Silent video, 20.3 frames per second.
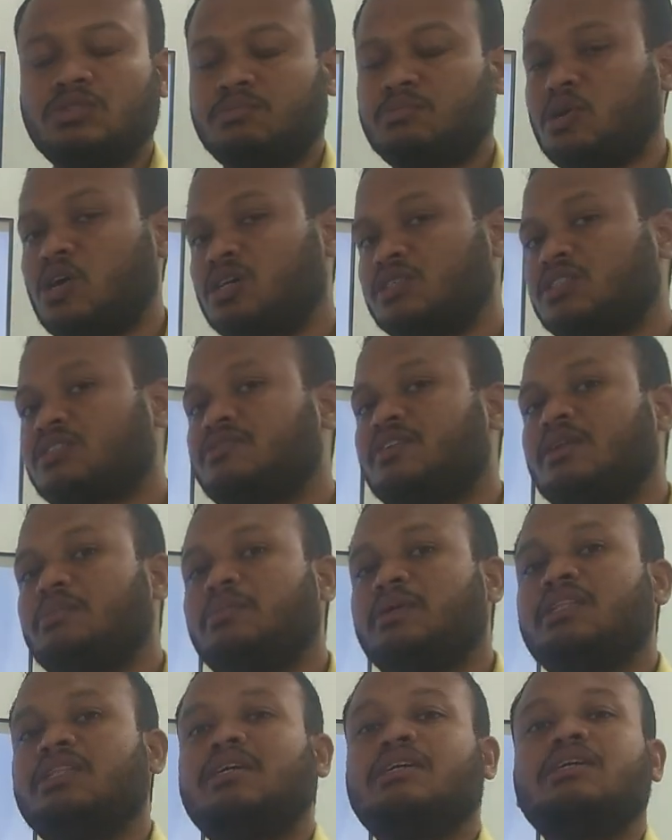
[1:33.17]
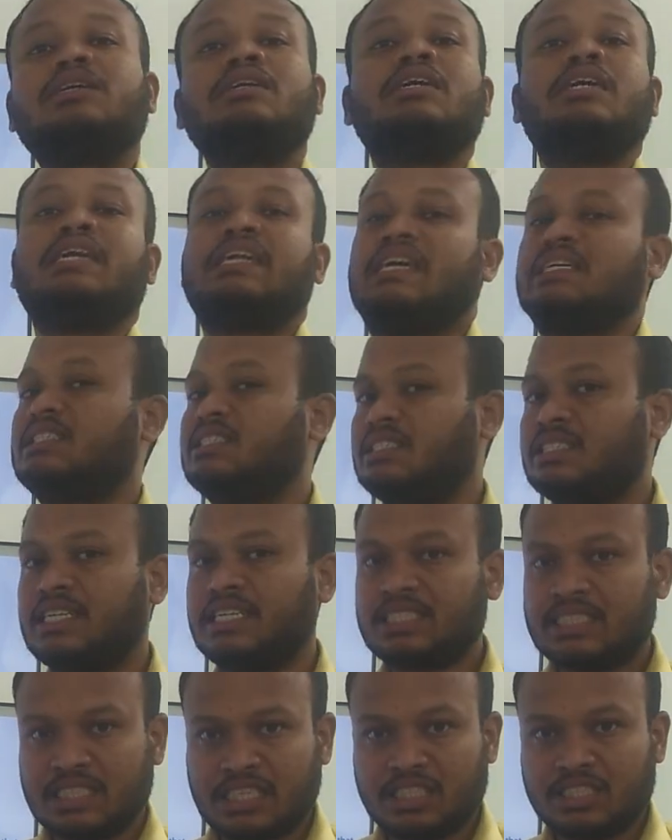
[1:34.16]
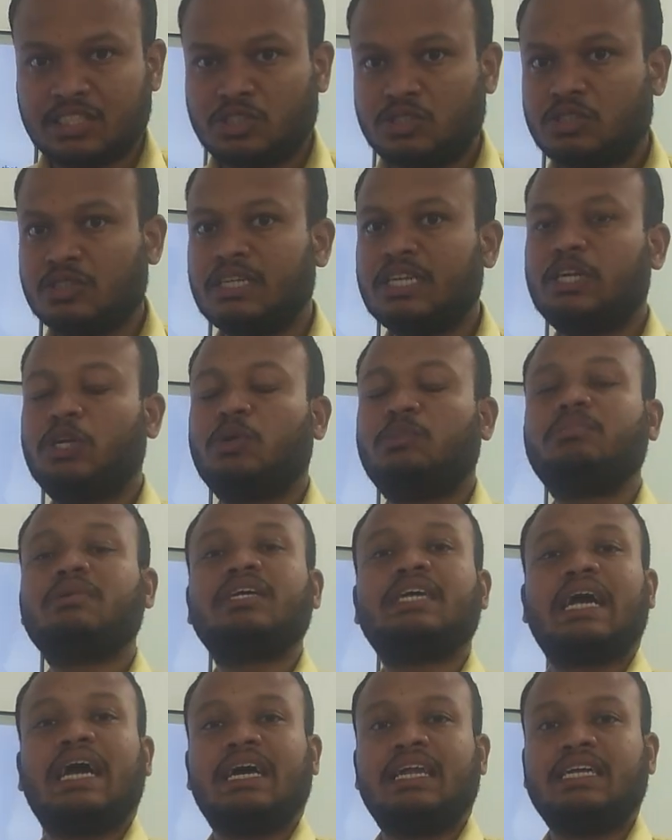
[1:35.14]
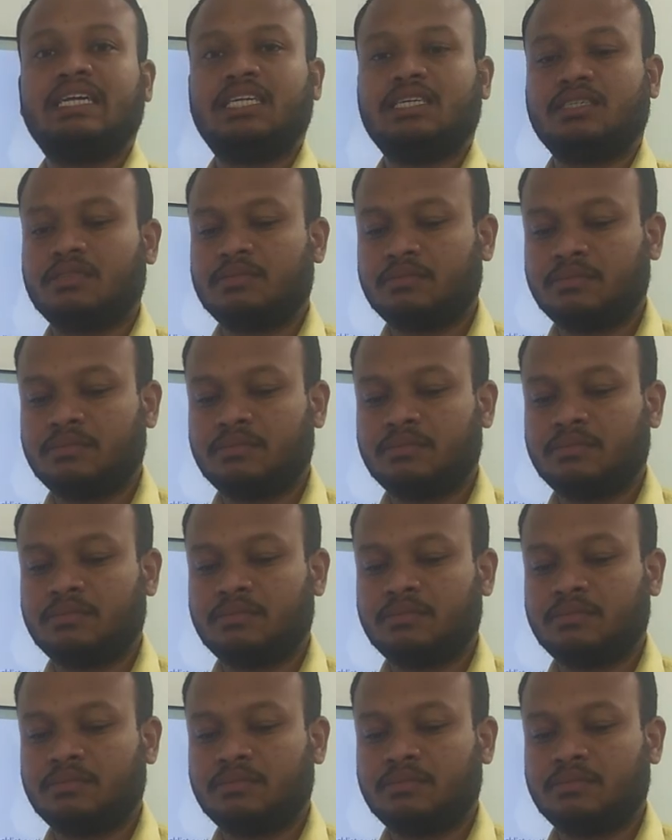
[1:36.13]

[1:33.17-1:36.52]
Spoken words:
mask will be the necessary things need to be carried.